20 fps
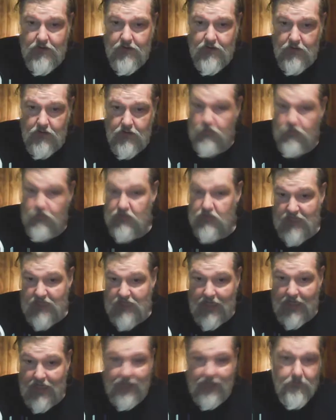Or
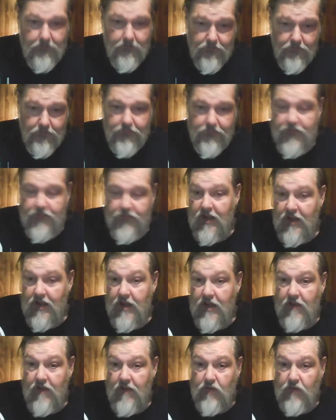Mousai.
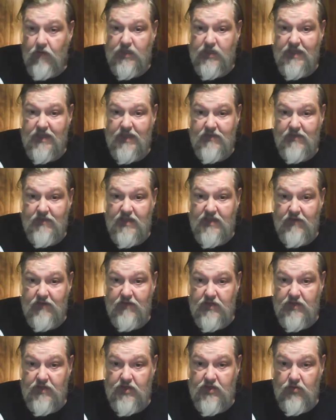
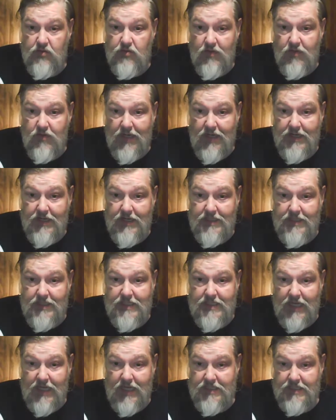47-7-2 relied on his
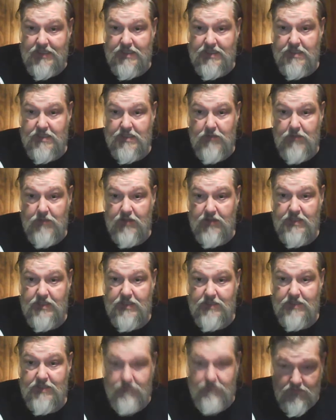size and
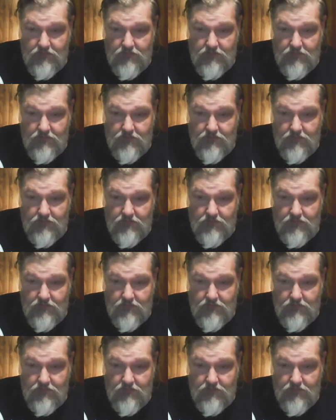smarts